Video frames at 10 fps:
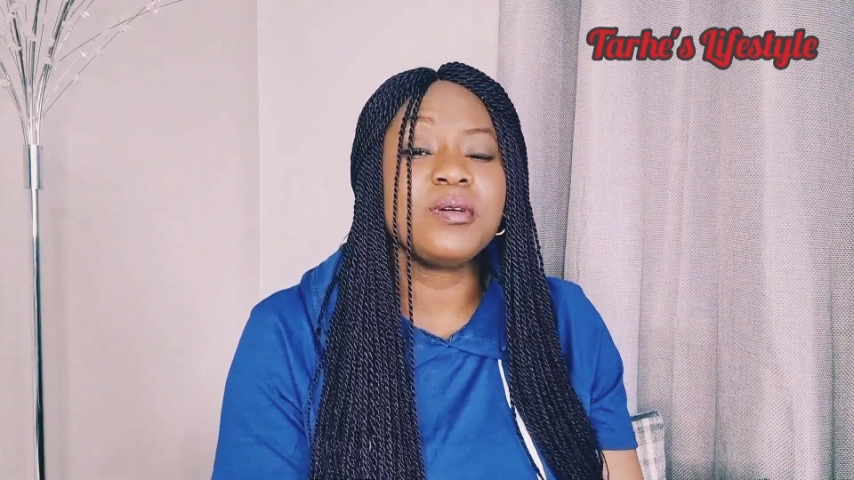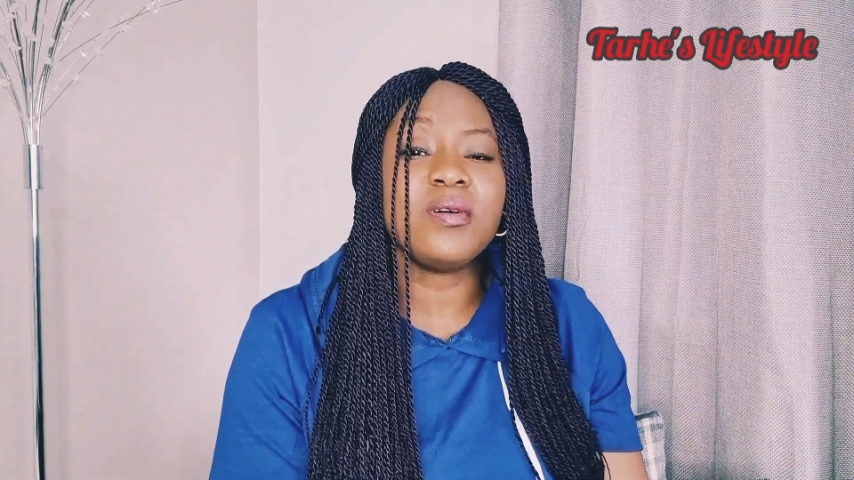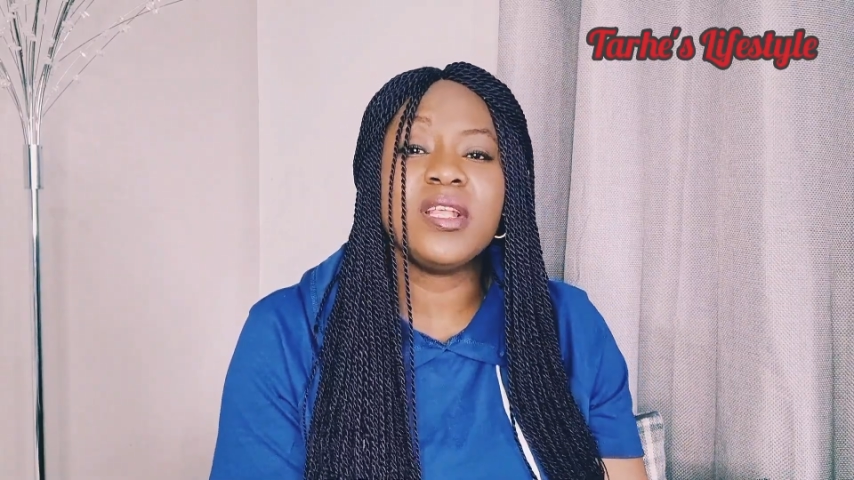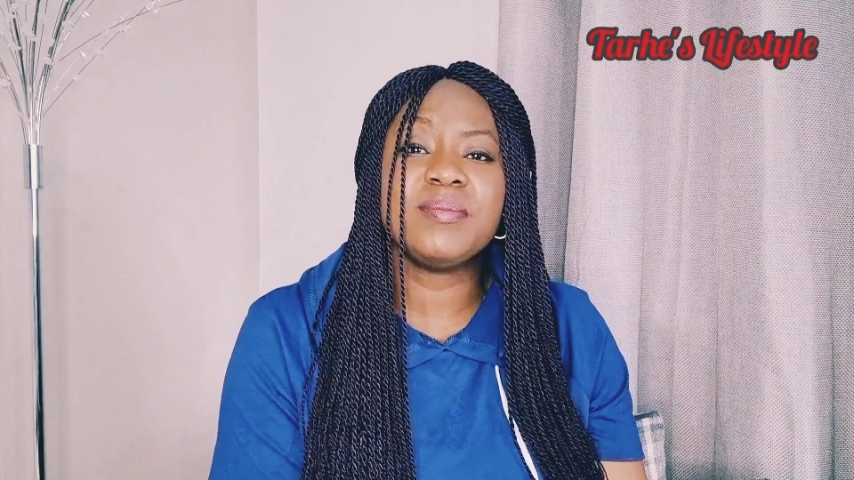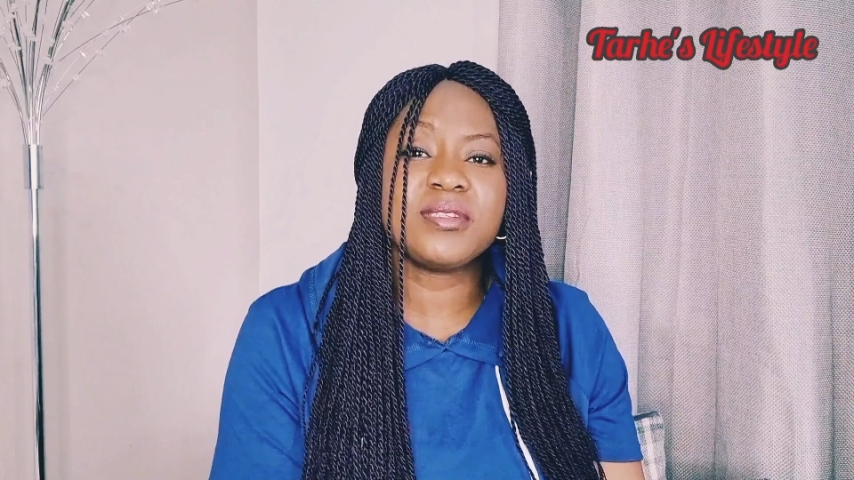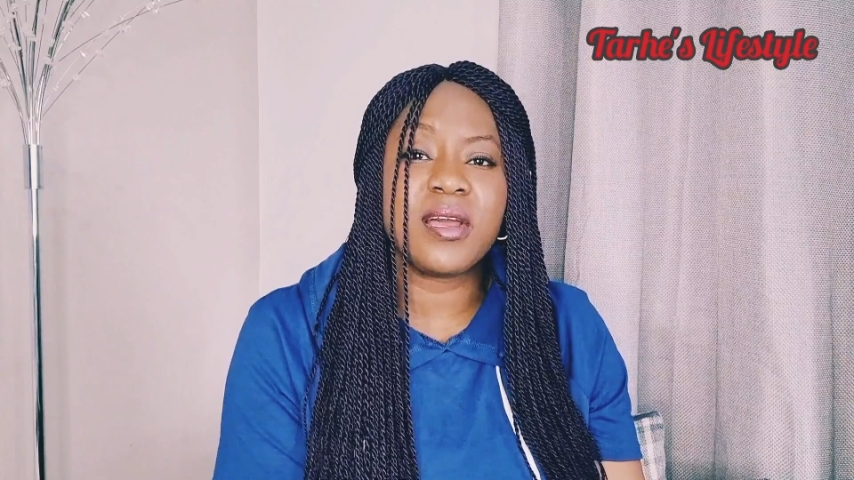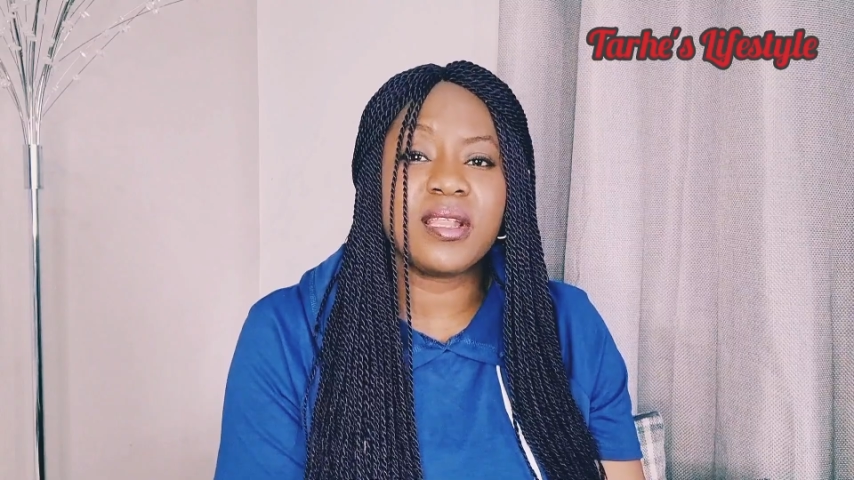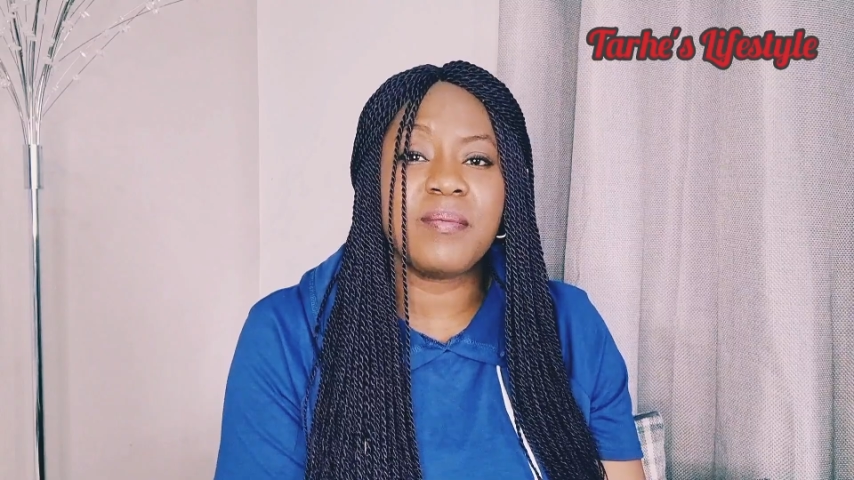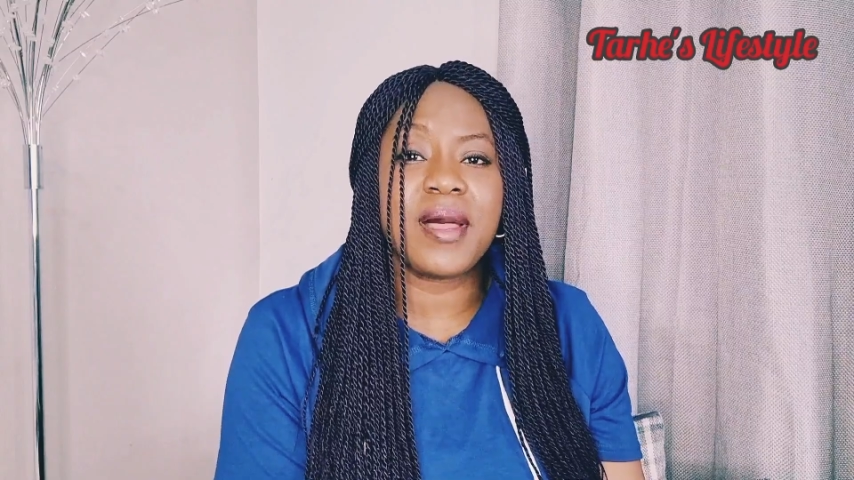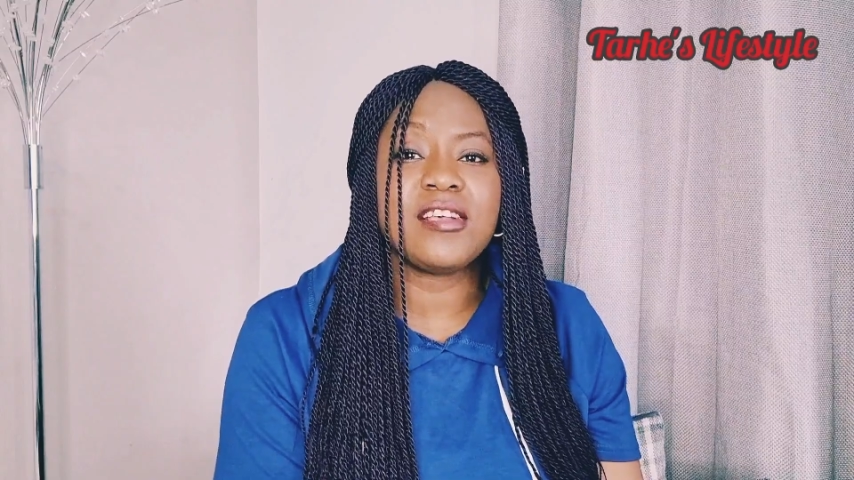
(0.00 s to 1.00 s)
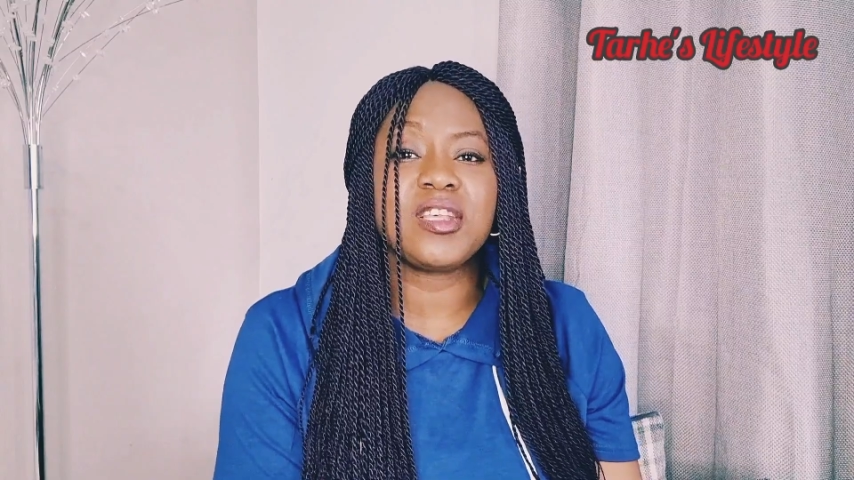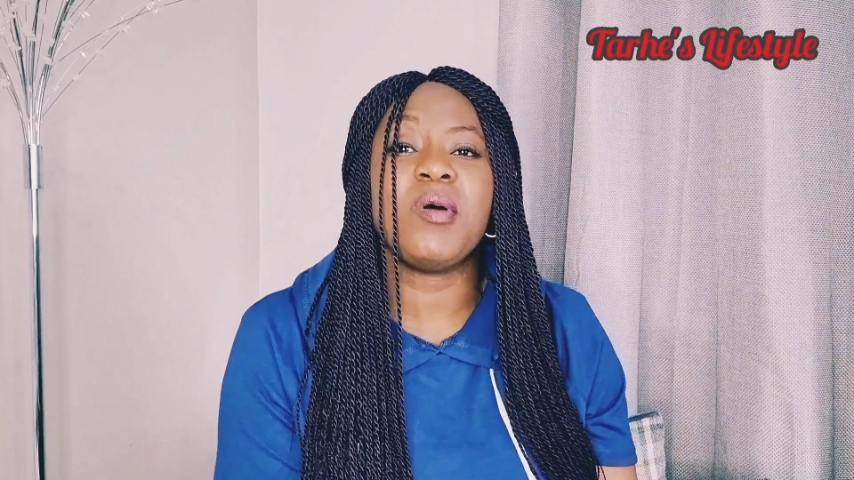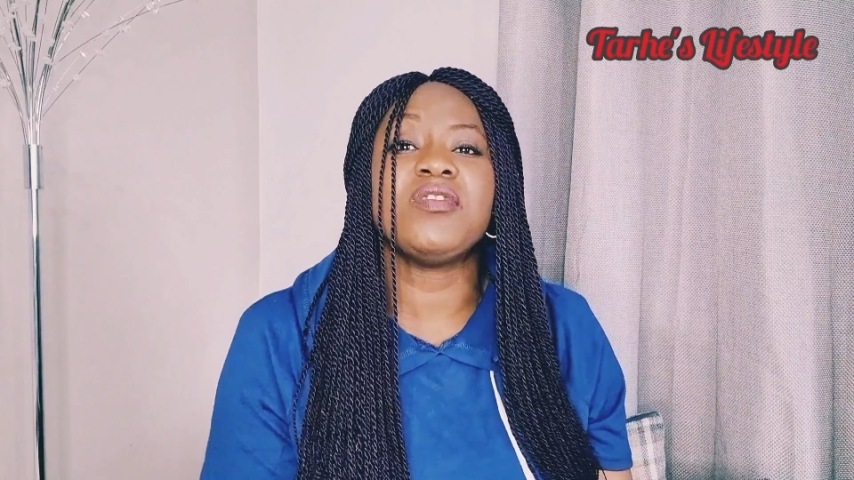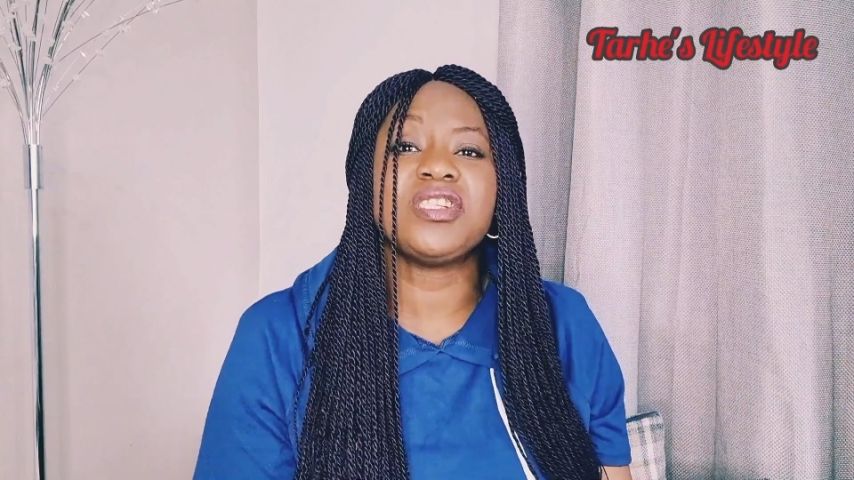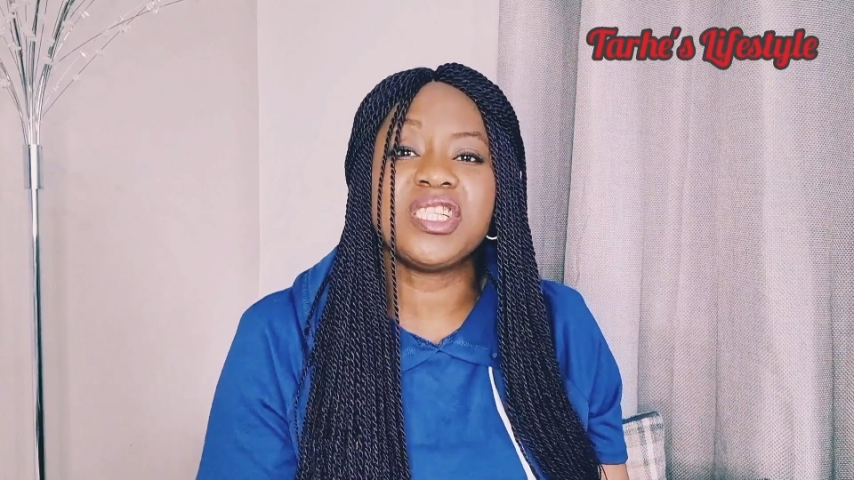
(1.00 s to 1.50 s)
going to be talking about some
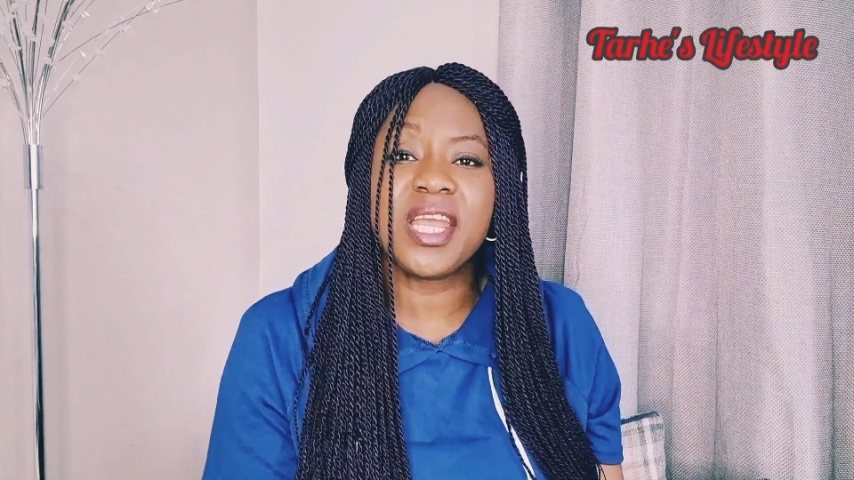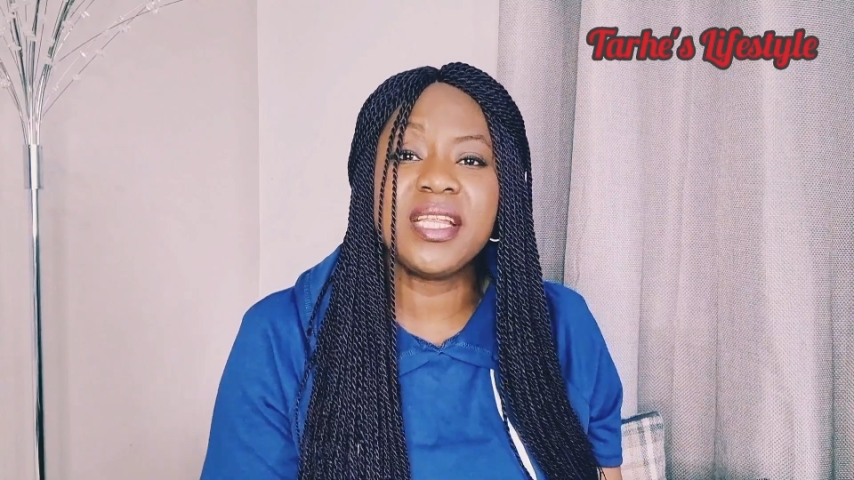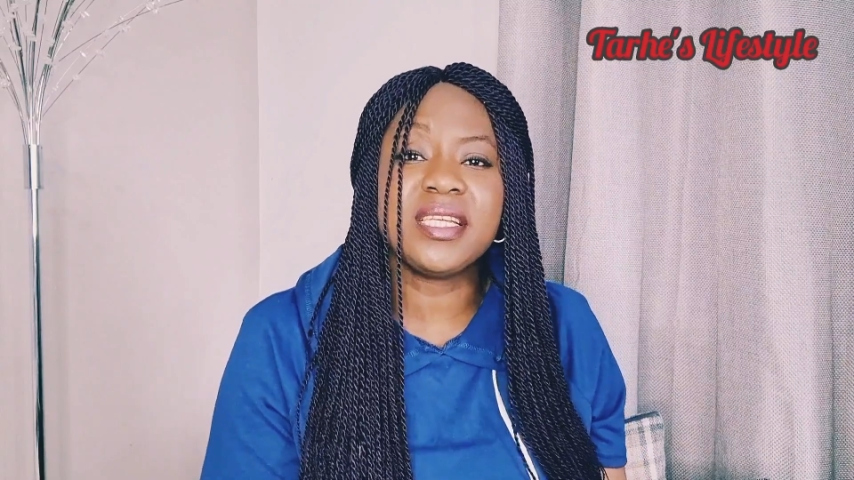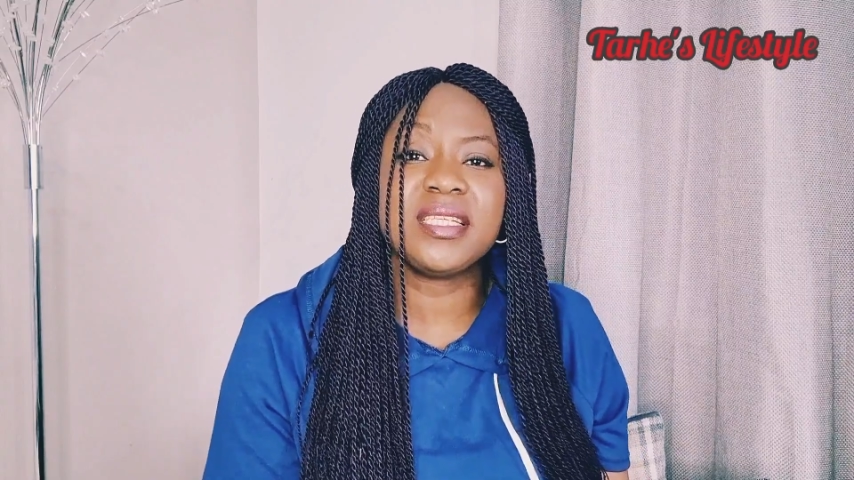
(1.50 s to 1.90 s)
of the changes